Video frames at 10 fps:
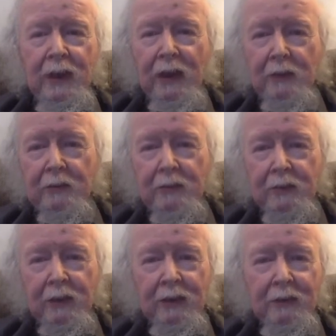how do you
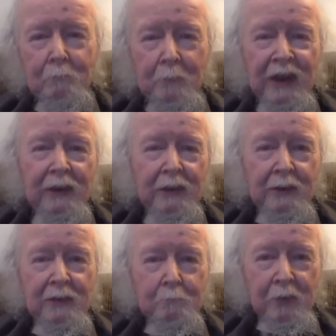say,
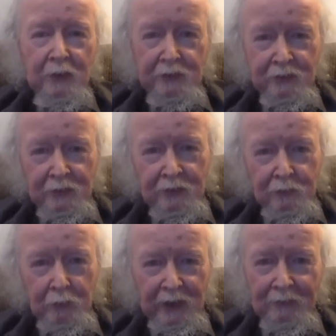mailage, postage,
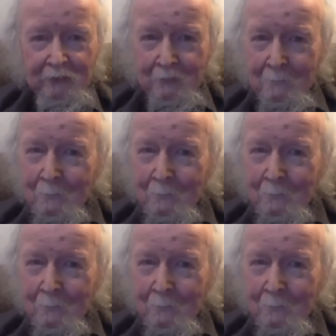whatever,